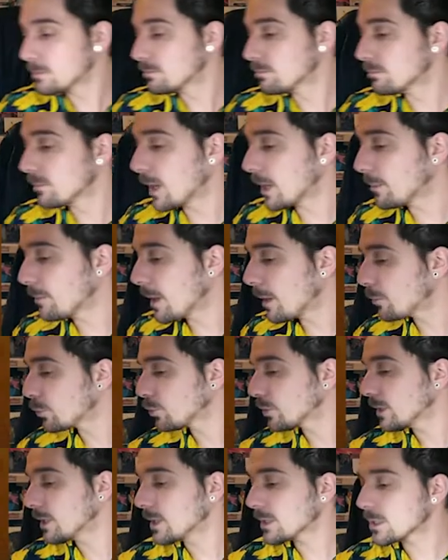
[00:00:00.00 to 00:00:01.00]
My
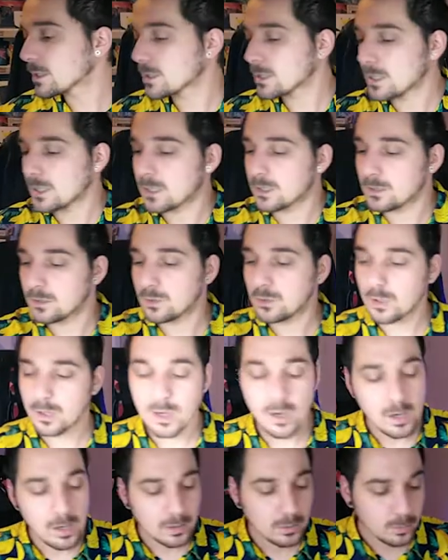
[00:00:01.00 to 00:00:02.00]
memory is uh, not
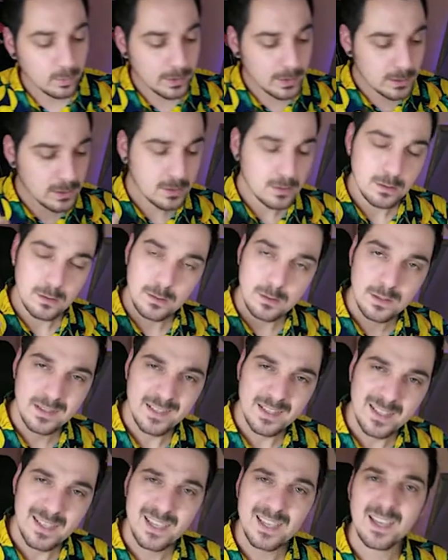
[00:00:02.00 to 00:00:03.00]
always
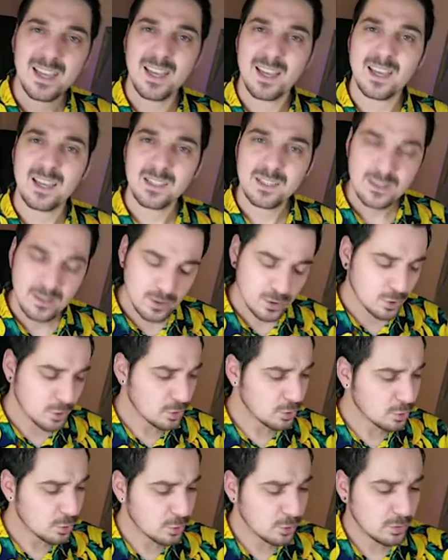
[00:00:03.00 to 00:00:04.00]
as
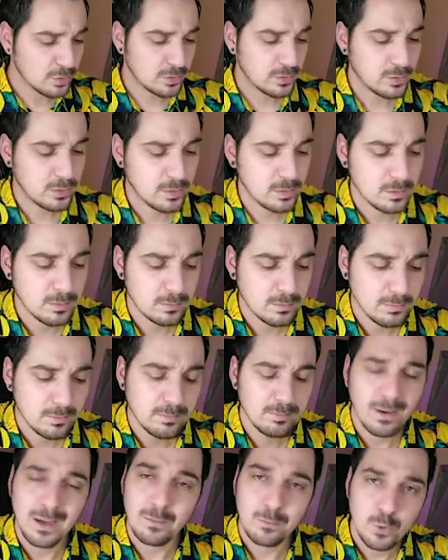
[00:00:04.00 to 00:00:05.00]
good.
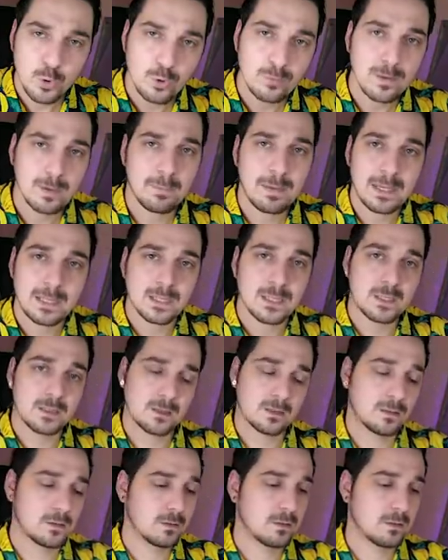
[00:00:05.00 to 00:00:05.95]
I'm doing my best.